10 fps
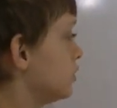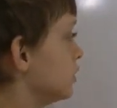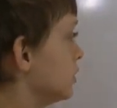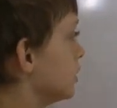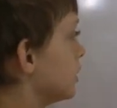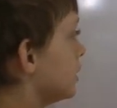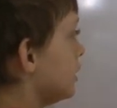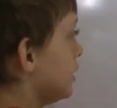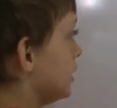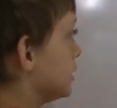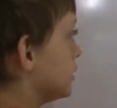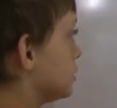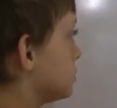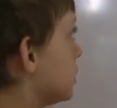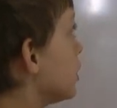do, it
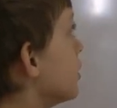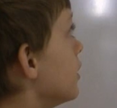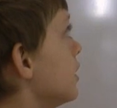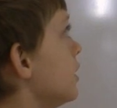is 1.